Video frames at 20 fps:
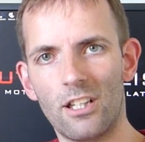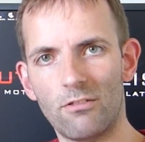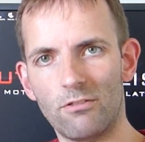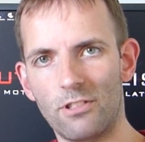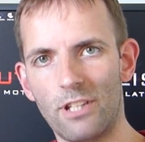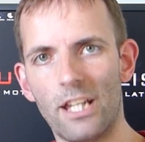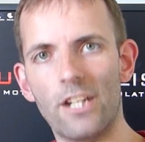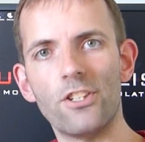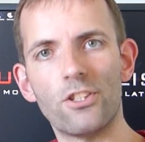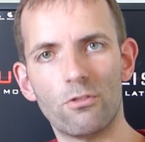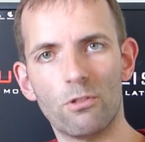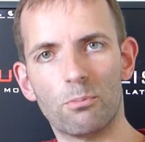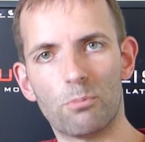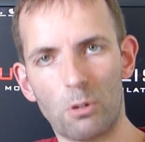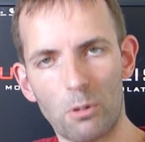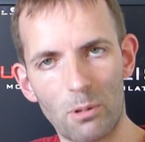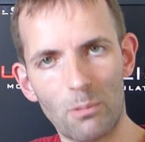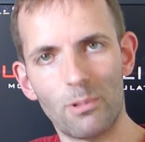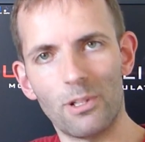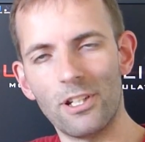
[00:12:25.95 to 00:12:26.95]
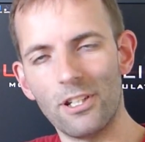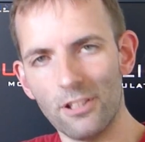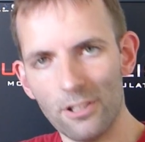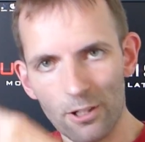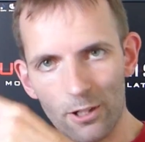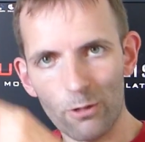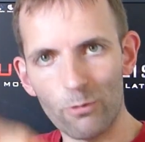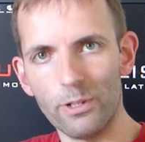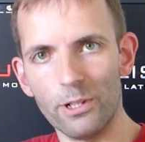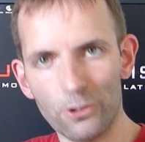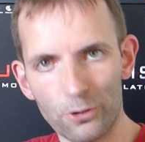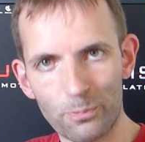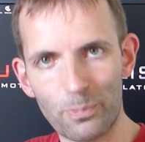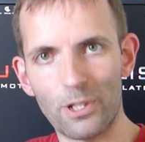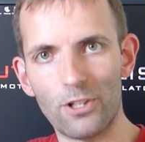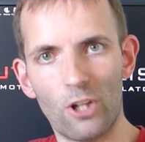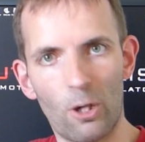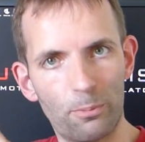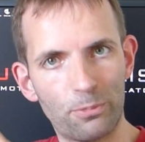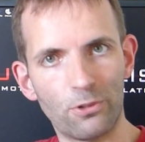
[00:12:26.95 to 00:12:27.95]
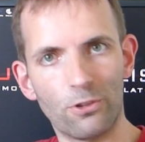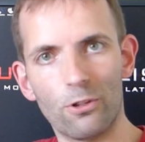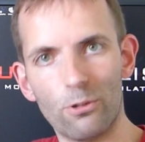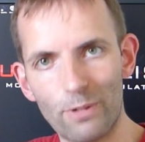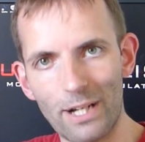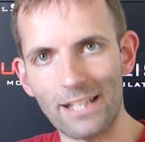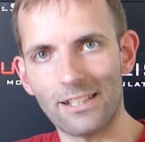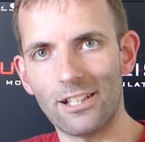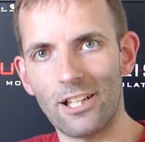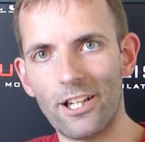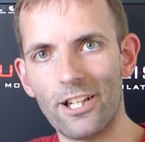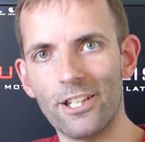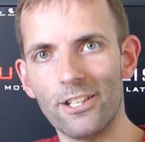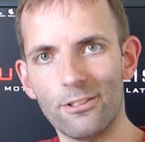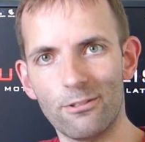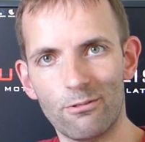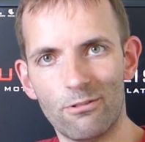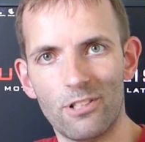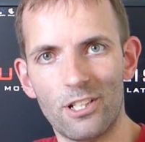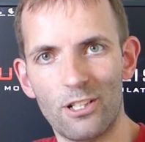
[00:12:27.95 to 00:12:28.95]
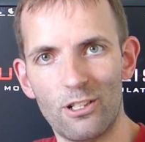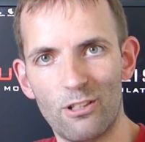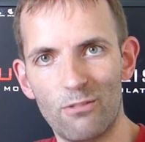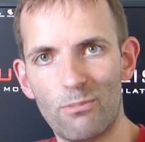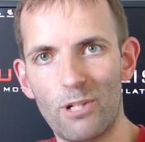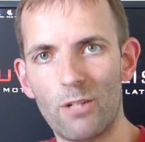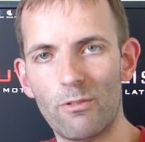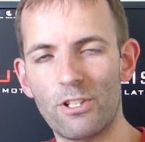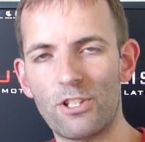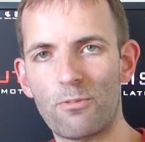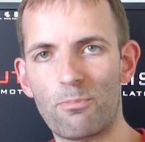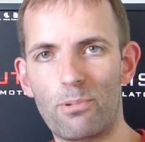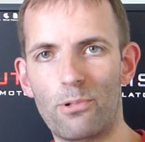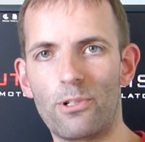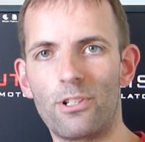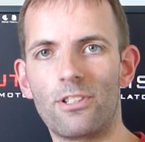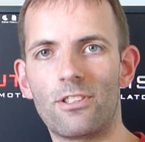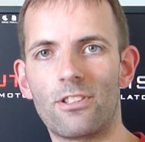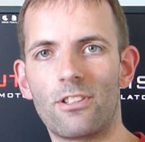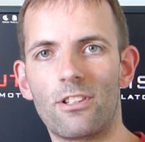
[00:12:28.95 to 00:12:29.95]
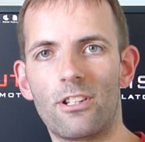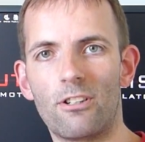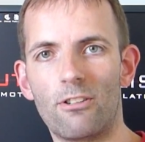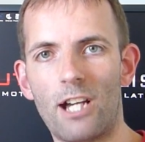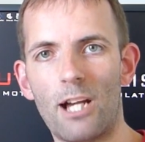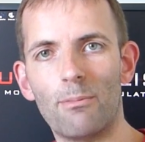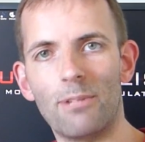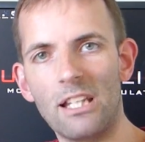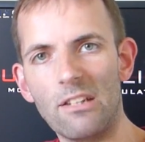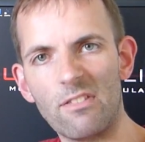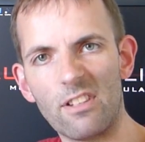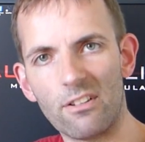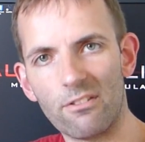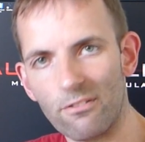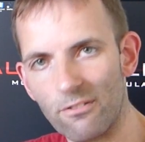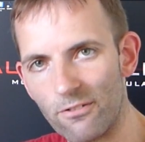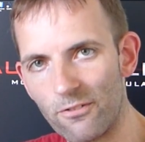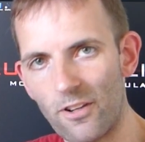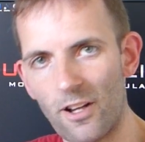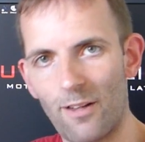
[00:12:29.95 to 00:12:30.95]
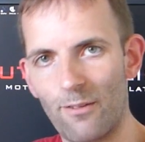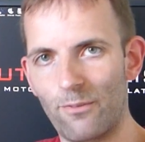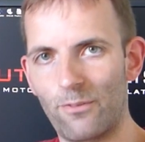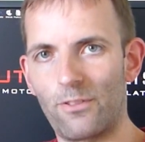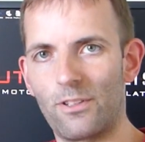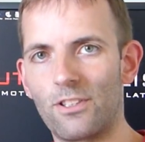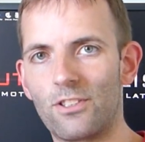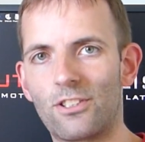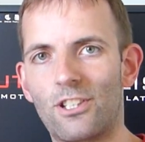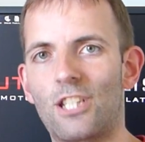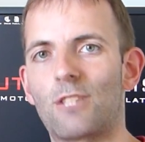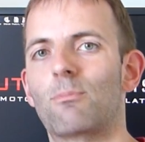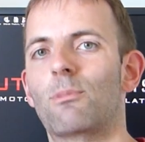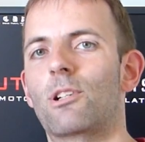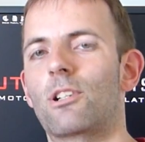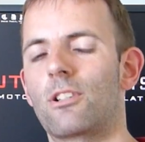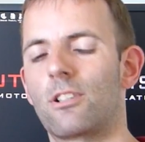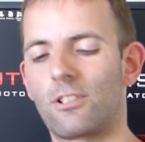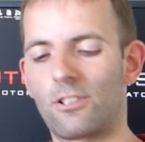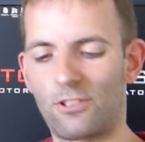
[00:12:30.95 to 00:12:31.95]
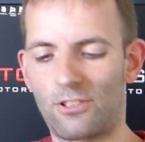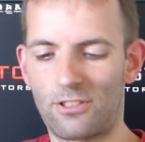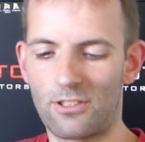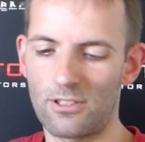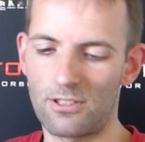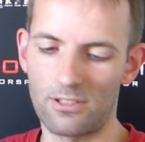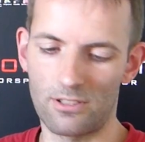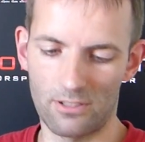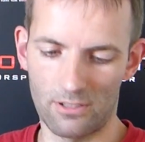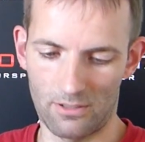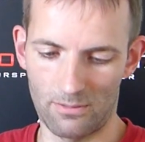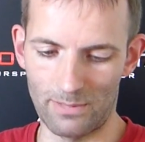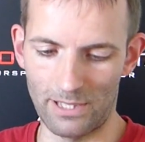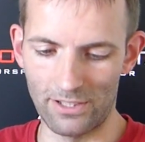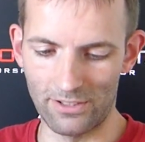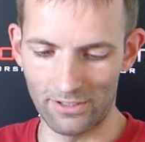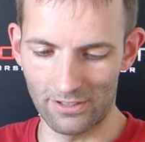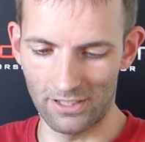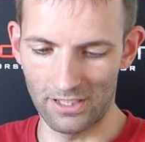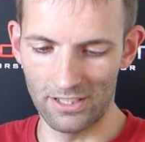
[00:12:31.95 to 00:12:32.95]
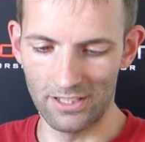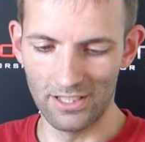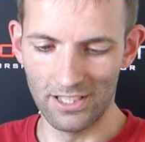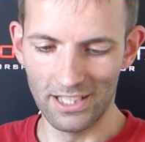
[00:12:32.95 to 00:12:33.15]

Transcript: The engine would probably wheel spin up to the red line, by which point I'm leaving 5 skid marks, basically.